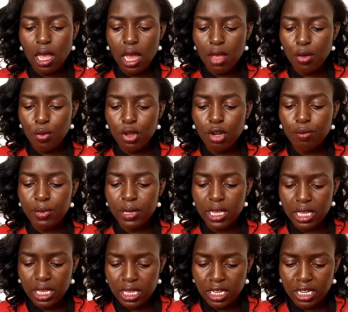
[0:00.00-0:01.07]
I will be
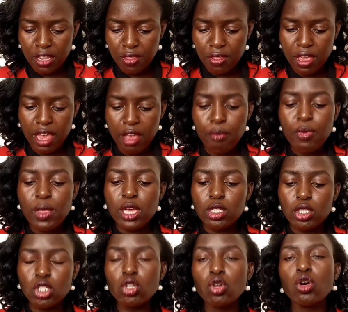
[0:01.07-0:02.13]
yet there.
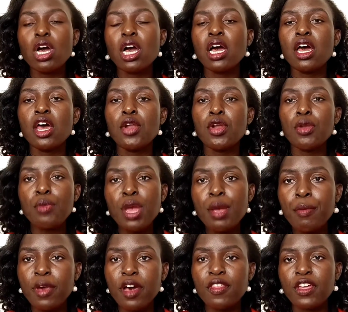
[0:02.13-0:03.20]
So
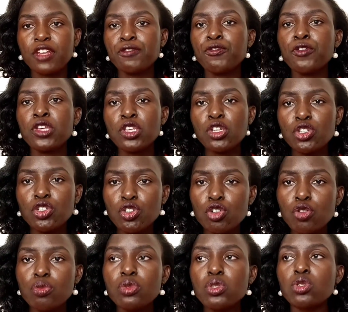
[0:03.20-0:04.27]
remember that for
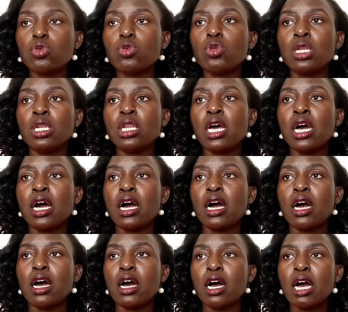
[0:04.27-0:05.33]
YouTube to
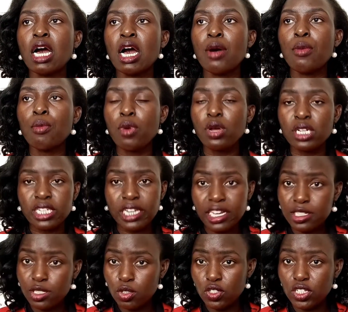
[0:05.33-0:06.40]

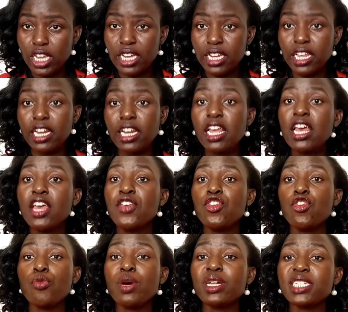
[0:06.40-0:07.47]
monetize your channel,
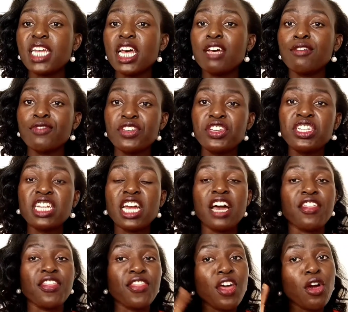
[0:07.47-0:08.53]
you must have hit
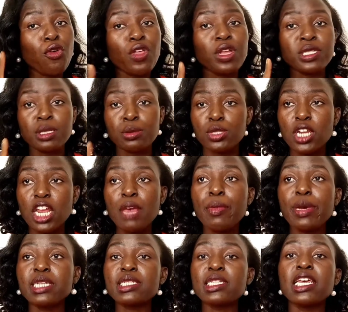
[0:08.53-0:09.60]
1,000
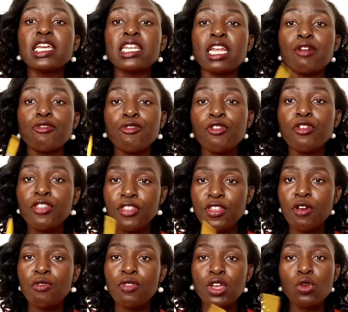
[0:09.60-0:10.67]
subscribers and
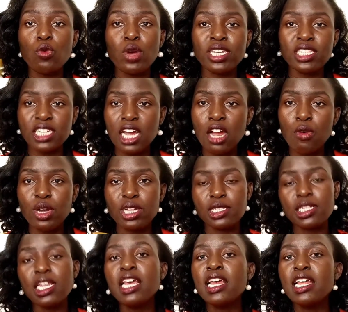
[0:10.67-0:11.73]
4,000 watch hours.
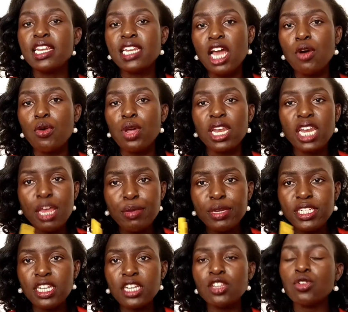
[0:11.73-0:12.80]
Now let me
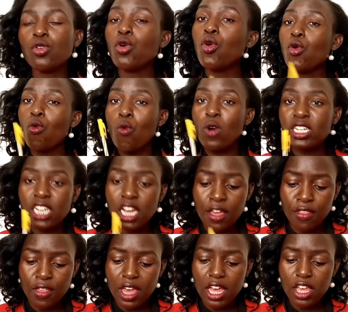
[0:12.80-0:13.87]
tell you what
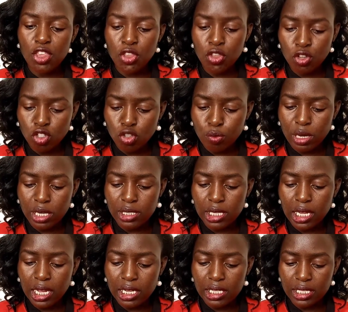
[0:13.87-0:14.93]
other YouTubers
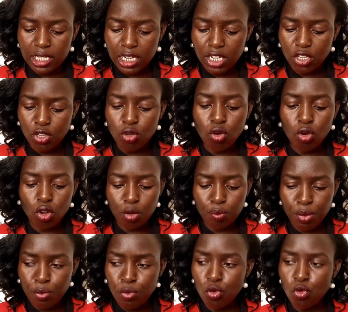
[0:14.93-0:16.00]
tell you, or
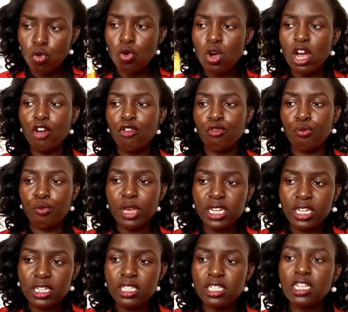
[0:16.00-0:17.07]
people who have made
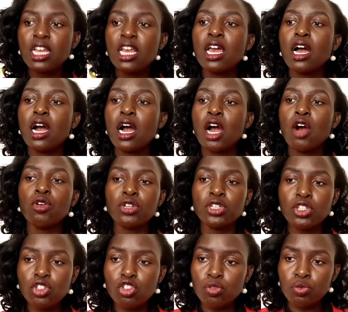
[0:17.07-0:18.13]
it on
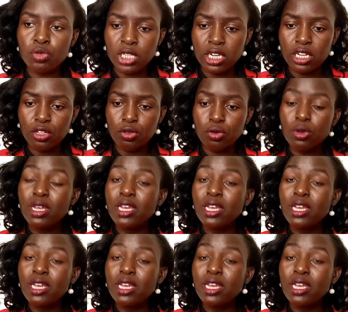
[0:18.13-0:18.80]
YouTube tell you.